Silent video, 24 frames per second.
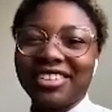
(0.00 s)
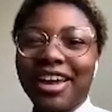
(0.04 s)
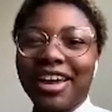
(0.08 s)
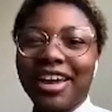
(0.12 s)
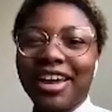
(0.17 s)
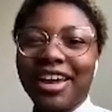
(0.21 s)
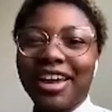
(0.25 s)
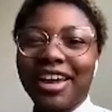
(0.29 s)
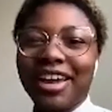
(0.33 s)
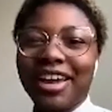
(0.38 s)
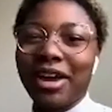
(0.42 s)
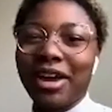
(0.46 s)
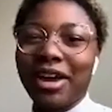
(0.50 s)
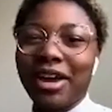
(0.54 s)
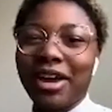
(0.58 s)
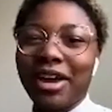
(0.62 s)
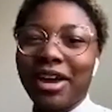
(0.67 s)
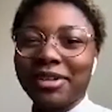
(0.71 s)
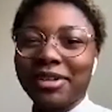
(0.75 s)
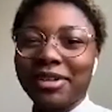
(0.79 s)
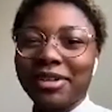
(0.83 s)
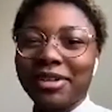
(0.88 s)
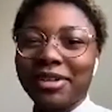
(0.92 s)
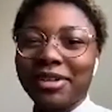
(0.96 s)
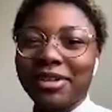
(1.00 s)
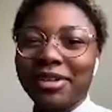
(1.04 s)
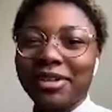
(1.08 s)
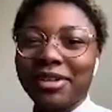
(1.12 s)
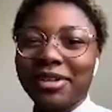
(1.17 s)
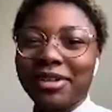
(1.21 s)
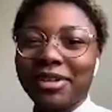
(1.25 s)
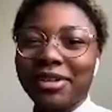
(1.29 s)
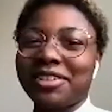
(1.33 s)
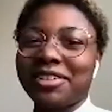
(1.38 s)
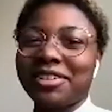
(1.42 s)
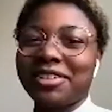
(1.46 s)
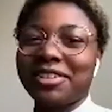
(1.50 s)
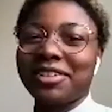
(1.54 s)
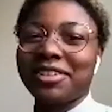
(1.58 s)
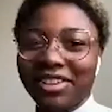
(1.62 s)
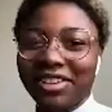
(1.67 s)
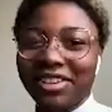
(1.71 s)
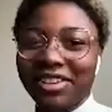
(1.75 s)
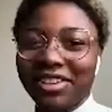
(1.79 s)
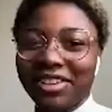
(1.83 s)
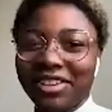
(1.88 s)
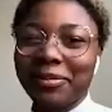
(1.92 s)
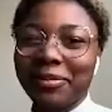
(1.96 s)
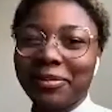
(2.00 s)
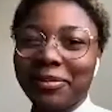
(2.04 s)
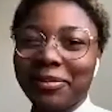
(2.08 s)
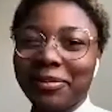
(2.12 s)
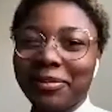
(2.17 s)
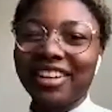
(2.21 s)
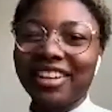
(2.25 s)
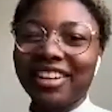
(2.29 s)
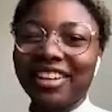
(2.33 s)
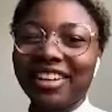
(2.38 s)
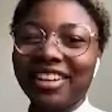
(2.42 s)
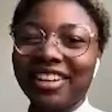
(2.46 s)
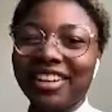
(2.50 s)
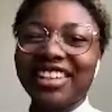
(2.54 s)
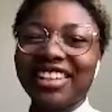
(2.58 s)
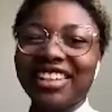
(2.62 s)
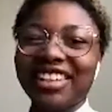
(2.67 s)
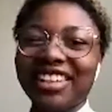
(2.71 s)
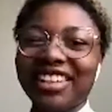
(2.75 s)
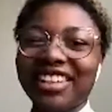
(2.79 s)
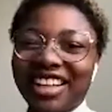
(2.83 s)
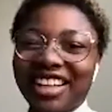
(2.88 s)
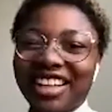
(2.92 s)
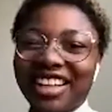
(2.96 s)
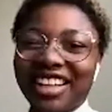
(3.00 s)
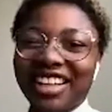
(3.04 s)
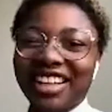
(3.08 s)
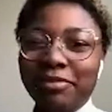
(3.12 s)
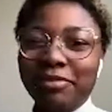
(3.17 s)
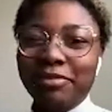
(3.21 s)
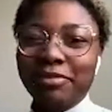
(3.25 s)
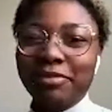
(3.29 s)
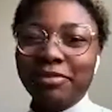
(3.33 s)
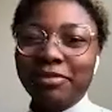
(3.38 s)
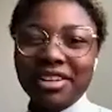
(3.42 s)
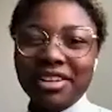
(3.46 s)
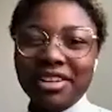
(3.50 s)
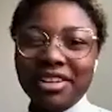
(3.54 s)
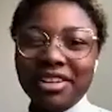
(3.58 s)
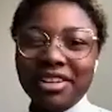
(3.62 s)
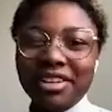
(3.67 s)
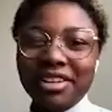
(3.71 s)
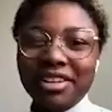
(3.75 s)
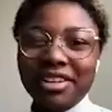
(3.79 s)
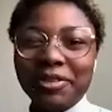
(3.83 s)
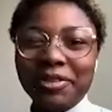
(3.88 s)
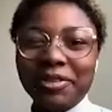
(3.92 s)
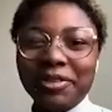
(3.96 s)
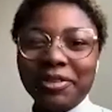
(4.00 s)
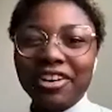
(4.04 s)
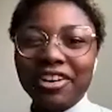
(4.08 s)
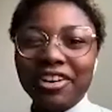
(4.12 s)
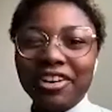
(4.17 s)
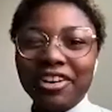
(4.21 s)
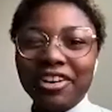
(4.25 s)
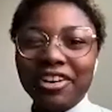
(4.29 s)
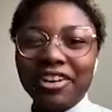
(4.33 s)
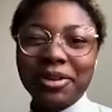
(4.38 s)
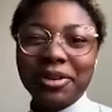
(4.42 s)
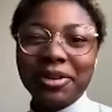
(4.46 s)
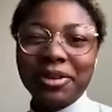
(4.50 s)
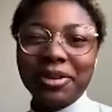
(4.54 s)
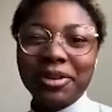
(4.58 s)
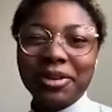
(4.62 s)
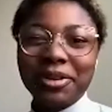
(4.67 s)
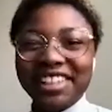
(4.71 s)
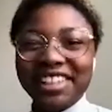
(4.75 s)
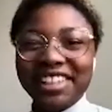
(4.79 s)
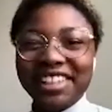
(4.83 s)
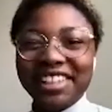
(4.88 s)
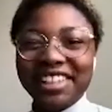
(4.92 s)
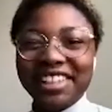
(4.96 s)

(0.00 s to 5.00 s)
have the baby, you've done the hard part, and that's maybe not what the hard part is.